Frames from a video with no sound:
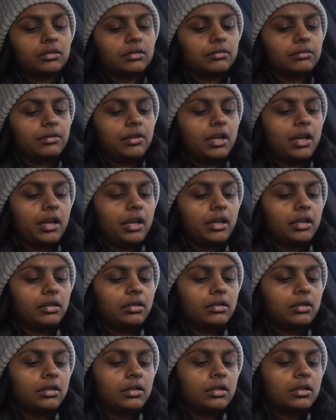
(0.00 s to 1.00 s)
Okay.
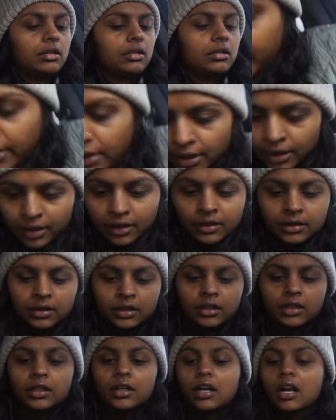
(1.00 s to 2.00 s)

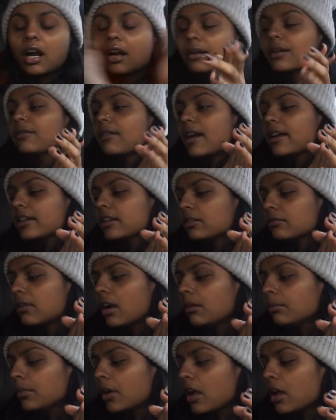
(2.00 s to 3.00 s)
Are you ready to
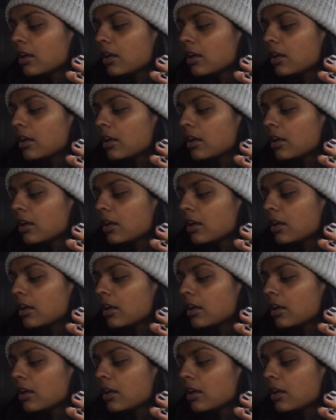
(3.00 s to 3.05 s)
rumble?